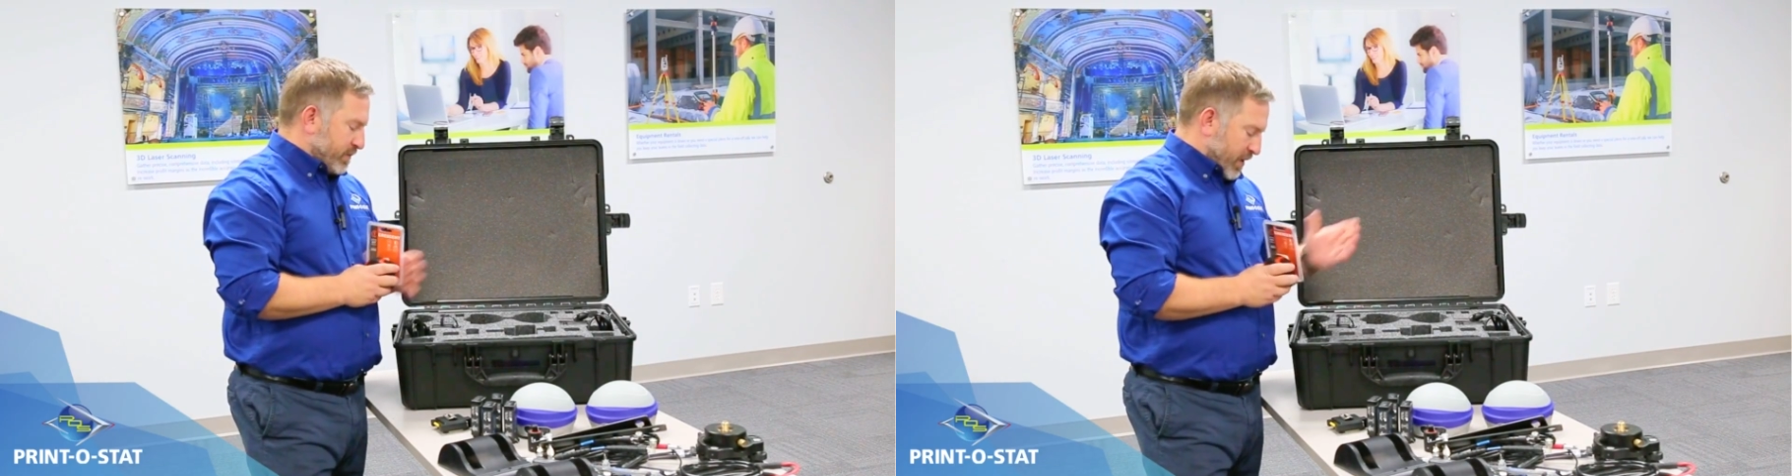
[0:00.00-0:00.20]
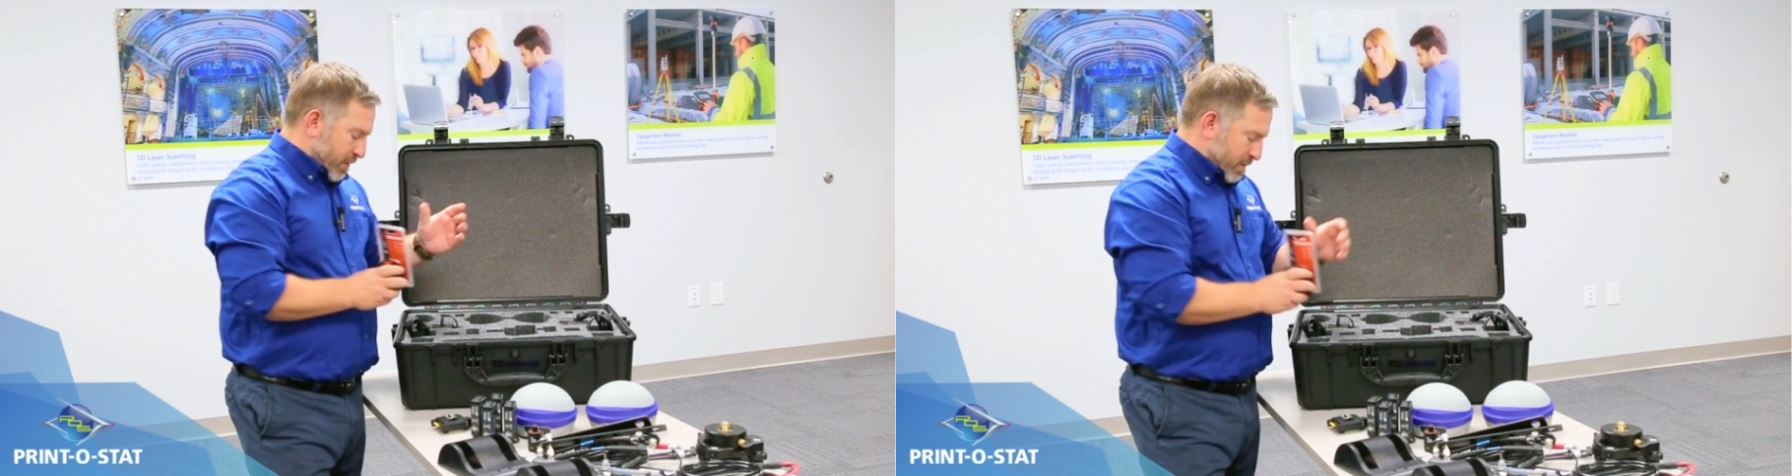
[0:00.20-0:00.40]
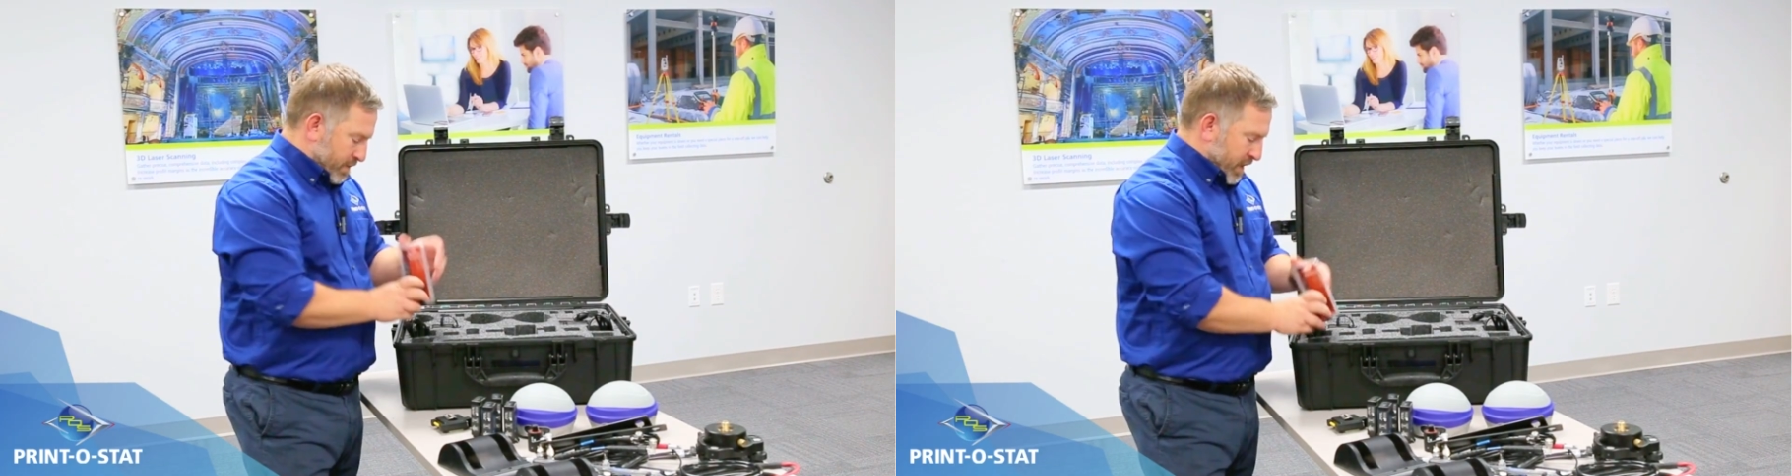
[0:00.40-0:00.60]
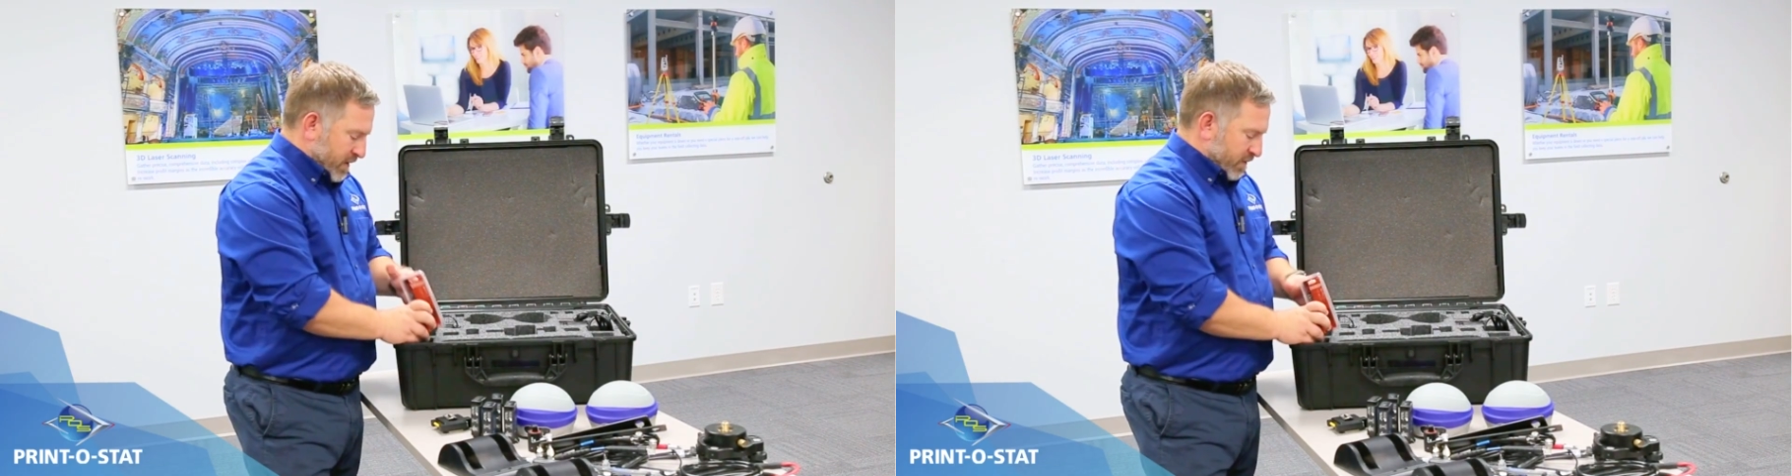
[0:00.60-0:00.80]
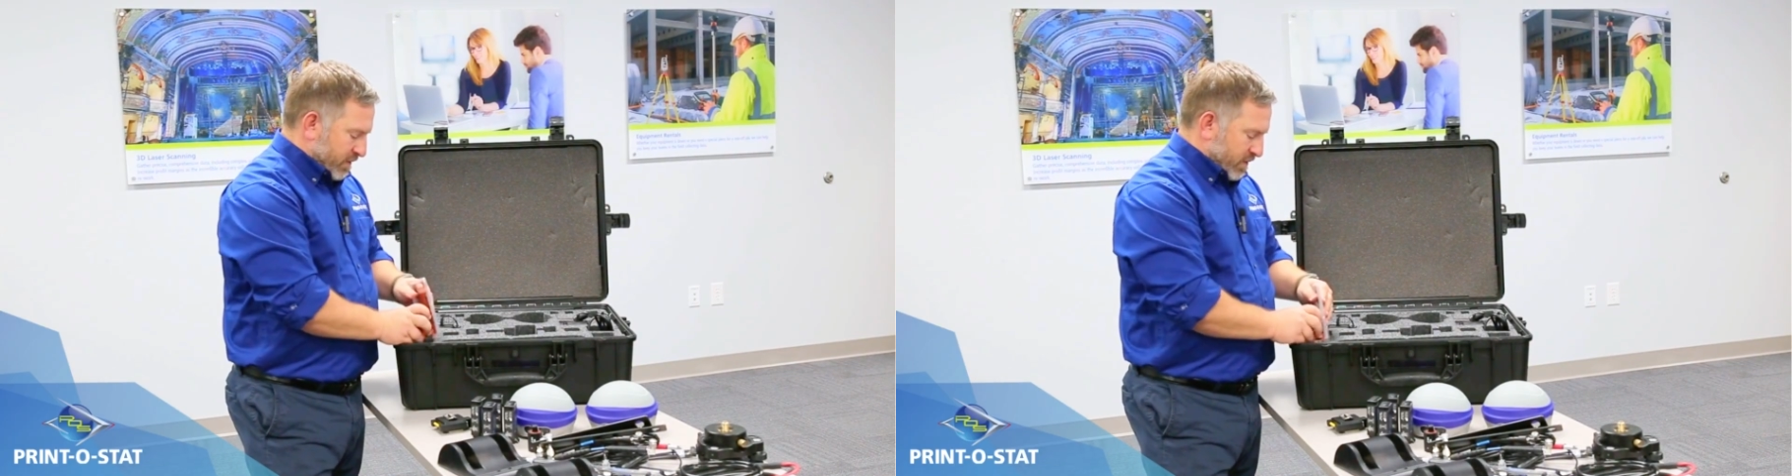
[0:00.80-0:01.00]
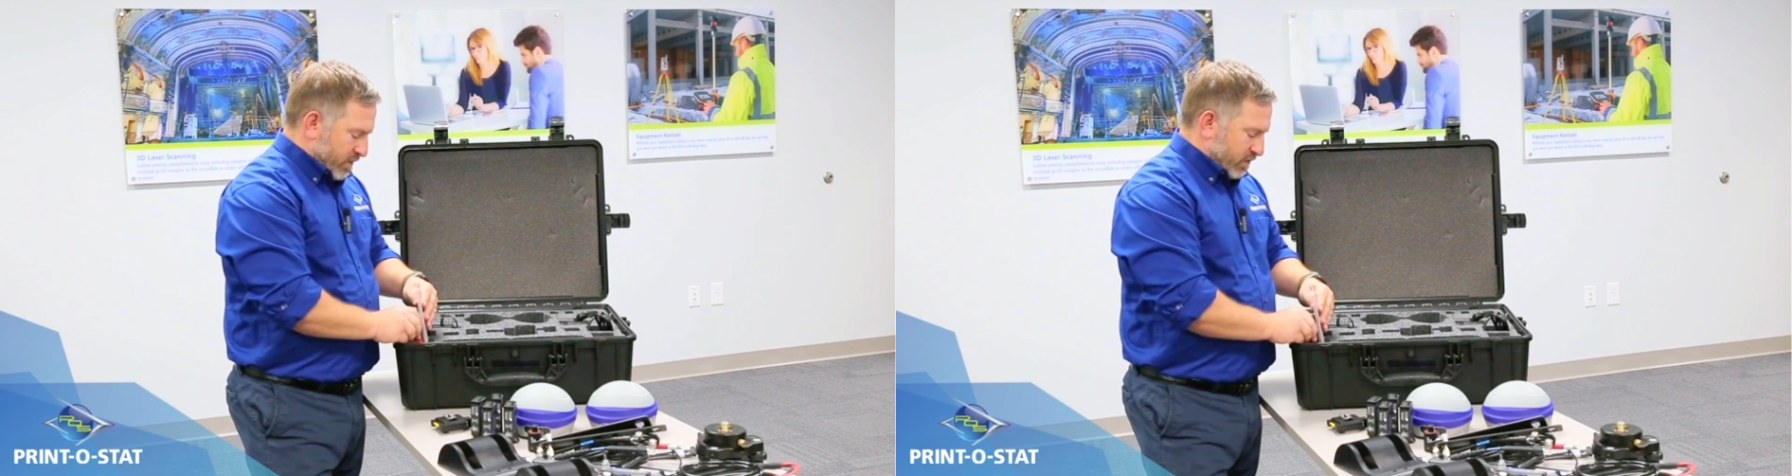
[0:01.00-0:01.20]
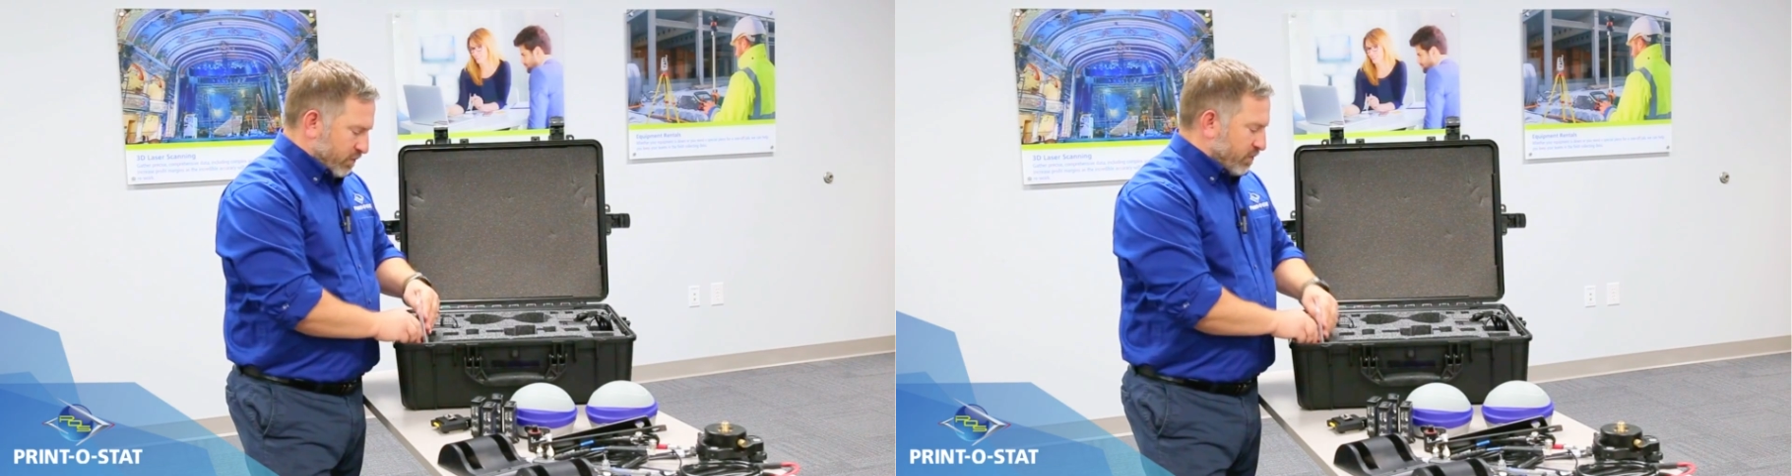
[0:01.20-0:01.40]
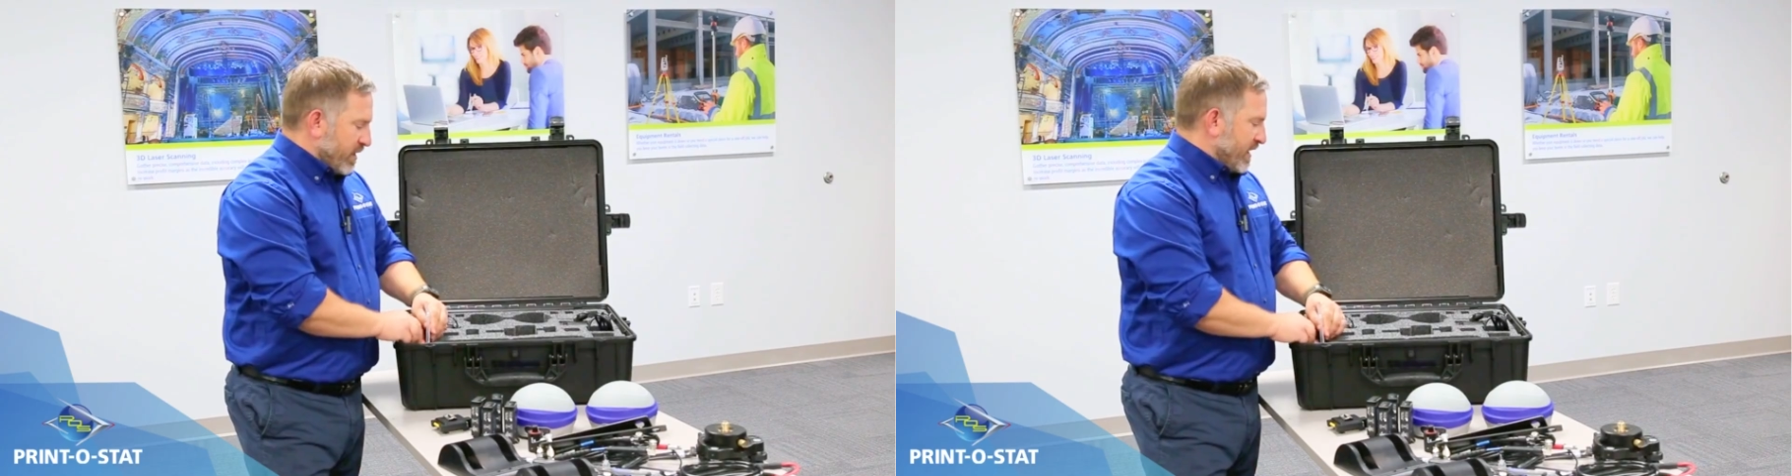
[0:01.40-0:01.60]
So
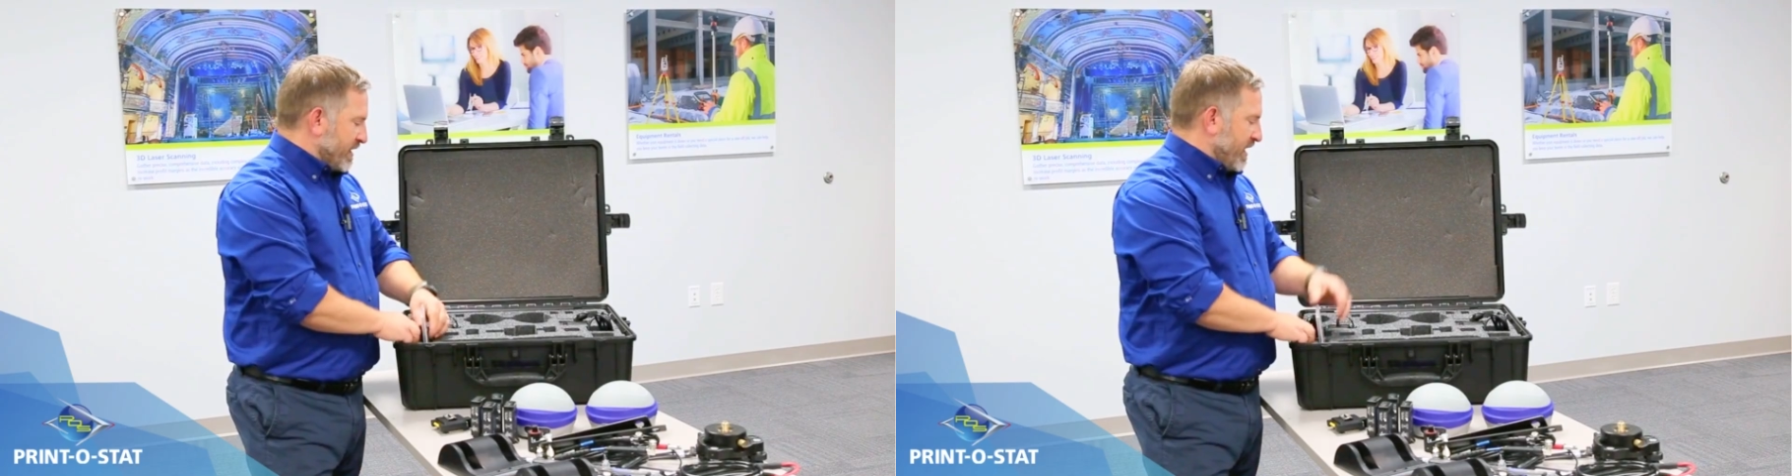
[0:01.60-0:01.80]
really